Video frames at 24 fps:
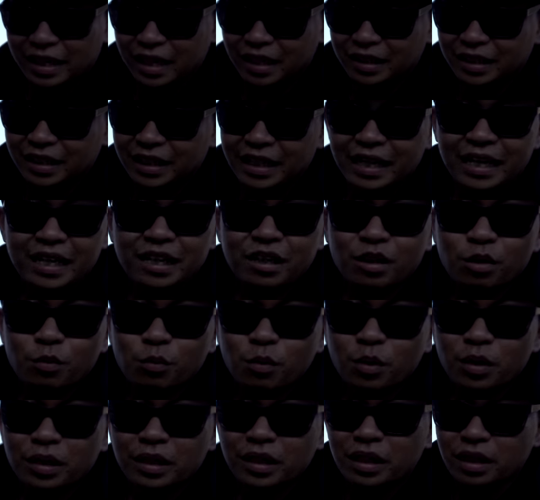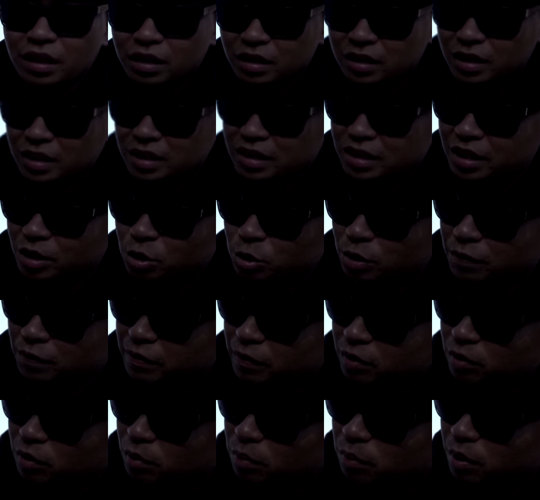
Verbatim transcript: got the inner one, the centrifugal